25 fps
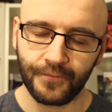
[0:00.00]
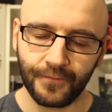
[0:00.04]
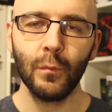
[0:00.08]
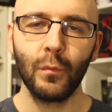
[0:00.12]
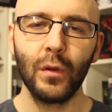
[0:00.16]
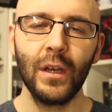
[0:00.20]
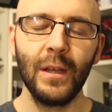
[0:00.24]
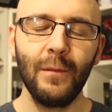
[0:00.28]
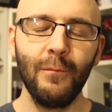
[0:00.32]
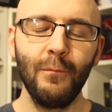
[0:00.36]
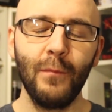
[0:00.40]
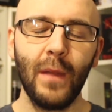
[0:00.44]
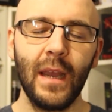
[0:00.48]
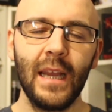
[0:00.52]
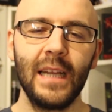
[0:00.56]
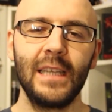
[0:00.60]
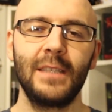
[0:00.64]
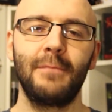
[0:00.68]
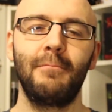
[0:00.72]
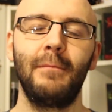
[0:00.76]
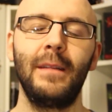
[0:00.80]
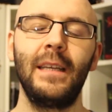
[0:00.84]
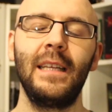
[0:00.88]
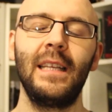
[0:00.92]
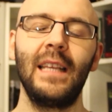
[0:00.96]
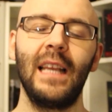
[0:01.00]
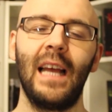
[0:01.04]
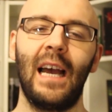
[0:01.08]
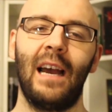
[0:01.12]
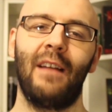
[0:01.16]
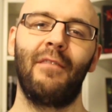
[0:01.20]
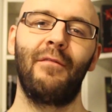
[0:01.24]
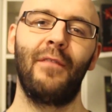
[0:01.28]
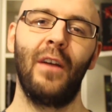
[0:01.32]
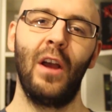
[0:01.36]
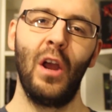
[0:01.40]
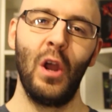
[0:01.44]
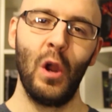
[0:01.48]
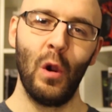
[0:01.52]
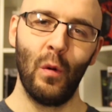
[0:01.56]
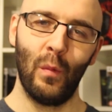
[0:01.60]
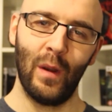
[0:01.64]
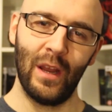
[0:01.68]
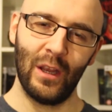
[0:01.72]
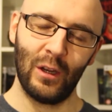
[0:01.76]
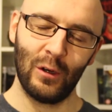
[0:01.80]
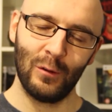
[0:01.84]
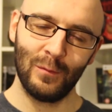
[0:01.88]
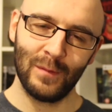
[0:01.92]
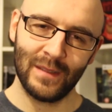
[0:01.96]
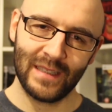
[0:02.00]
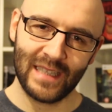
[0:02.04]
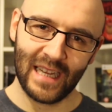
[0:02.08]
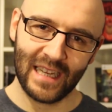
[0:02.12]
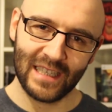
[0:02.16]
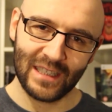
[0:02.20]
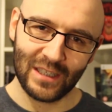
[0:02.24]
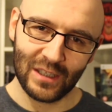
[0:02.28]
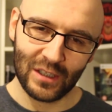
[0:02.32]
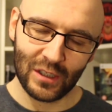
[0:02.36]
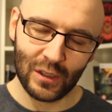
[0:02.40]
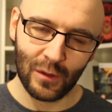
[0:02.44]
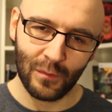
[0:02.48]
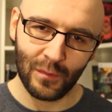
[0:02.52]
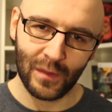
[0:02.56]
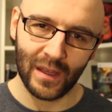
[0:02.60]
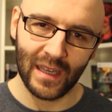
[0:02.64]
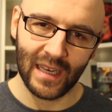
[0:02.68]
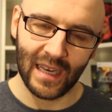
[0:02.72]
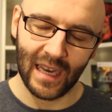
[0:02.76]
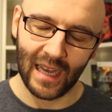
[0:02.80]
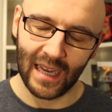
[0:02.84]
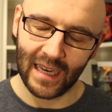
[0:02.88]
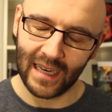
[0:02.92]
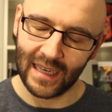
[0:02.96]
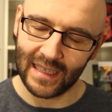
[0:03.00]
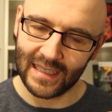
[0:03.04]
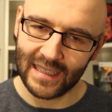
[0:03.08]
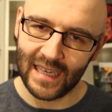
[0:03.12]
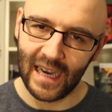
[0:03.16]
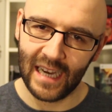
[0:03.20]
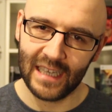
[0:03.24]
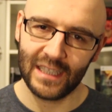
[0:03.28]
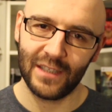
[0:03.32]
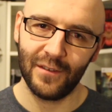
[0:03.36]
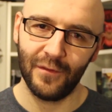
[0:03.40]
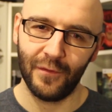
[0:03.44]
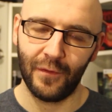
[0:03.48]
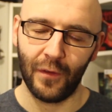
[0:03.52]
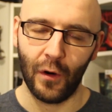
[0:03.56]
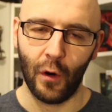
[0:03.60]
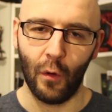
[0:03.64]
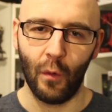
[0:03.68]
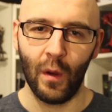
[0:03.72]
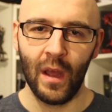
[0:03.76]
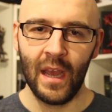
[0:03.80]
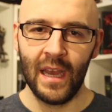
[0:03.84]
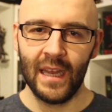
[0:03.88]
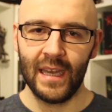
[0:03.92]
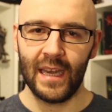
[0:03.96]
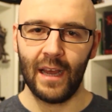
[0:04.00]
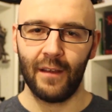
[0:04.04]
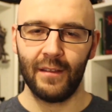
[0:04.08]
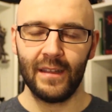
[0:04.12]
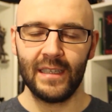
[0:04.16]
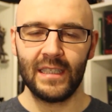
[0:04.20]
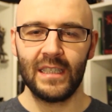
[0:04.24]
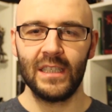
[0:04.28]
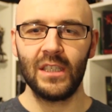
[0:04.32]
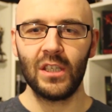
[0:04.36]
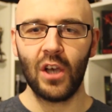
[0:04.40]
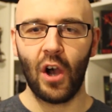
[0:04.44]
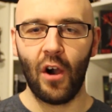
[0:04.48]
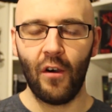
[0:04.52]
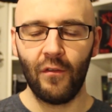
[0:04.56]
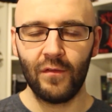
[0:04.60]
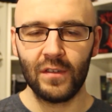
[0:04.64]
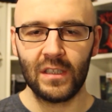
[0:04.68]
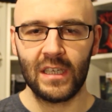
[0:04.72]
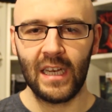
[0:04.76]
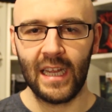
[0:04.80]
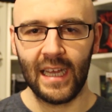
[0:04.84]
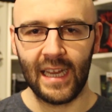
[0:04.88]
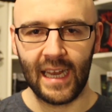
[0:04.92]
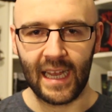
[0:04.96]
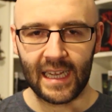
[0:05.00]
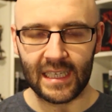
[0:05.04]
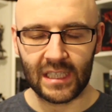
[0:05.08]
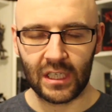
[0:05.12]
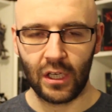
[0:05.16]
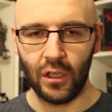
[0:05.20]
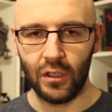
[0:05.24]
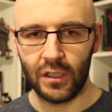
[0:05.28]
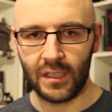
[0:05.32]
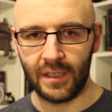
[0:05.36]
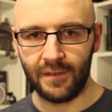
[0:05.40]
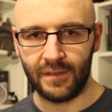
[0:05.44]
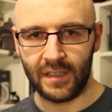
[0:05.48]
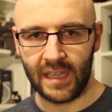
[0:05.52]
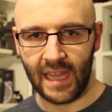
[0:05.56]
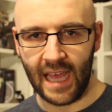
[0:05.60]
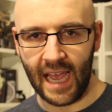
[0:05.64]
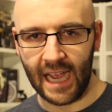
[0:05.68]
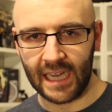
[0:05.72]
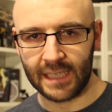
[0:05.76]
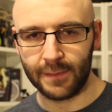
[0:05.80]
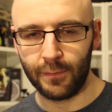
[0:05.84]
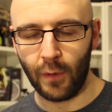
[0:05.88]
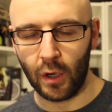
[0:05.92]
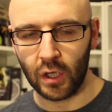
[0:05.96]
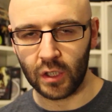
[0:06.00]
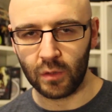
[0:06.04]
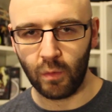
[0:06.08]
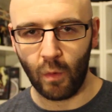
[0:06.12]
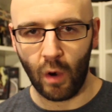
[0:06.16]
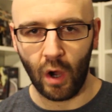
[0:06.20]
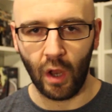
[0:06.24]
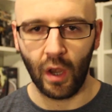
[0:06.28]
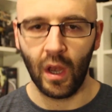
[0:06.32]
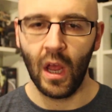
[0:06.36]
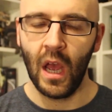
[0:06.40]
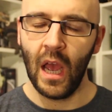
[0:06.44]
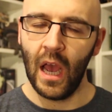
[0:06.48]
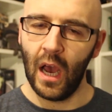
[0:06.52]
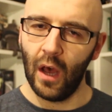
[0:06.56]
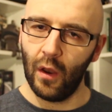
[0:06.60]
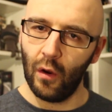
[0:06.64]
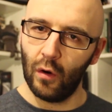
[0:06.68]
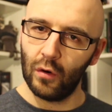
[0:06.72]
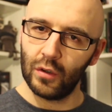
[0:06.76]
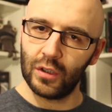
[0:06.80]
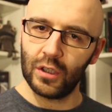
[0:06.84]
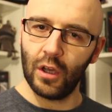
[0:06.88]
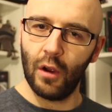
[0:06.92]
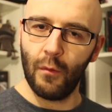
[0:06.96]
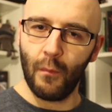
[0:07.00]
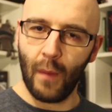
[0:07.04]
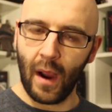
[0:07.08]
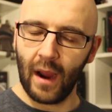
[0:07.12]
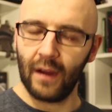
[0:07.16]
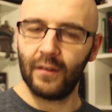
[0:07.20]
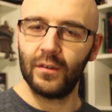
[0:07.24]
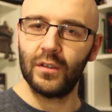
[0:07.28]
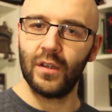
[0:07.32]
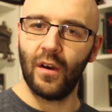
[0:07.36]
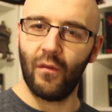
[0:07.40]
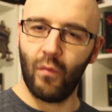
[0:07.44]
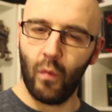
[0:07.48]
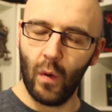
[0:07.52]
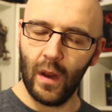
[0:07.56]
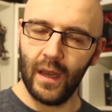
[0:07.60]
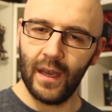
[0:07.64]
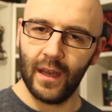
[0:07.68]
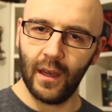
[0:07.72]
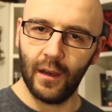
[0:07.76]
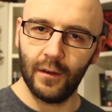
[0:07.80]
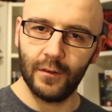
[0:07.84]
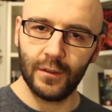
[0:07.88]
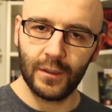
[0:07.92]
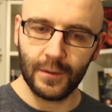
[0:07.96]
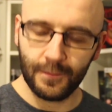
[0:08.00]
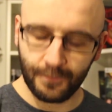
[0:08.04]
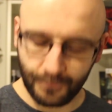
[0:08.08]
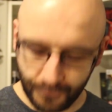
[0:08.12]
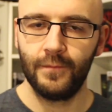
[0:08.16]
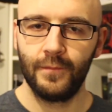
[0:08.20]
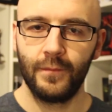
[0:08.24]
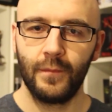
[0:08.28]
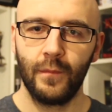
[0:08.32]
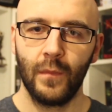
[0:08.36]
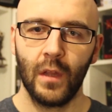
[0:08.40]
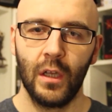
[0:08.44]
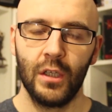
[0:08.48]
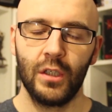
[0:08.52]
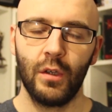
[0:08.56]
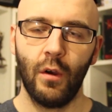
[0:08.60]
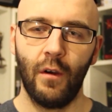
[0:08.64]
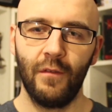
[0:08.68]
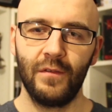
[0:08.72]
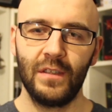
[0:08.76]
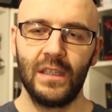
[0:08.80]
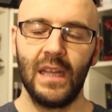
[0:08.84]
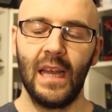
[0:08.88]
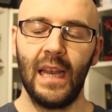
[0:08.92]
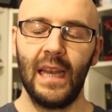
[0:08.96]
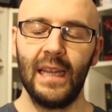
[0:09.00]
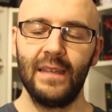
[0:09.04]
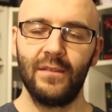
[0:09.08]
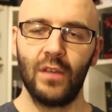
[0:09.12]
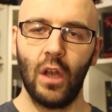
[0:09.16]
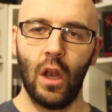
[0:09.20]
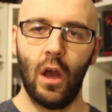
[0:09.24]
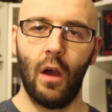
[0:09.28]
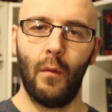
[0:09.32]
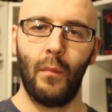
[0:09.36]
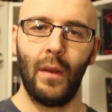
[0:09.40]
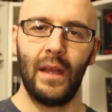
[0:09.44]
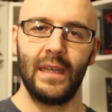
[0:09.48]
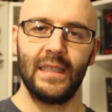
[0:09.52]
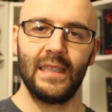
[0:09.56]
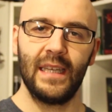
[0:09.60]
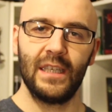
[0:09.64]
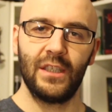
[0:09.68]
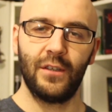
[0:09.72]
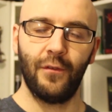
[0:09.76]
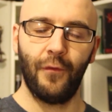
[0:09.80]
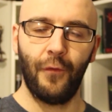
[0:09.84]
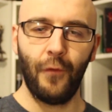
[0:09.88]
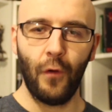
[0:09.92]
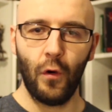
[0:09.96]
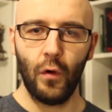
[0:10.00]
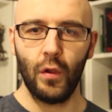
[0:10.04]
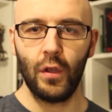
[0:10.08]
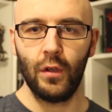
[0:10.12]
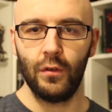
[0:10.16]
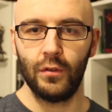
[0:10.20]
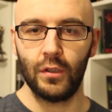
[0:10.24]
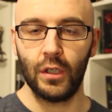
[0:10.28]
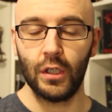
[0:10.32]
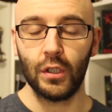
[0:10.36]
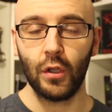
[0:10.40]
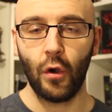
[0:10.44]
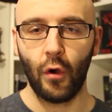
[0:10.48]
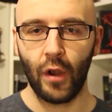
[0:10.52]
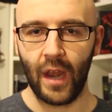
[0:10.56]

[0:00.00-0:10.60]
But it makes me laugh when it comes down to something like Titanfall. Now this is obviously an exclusive to the Xbox One and also Microsoft Windows, so obviously that leaves a lot of PlayStation 4 users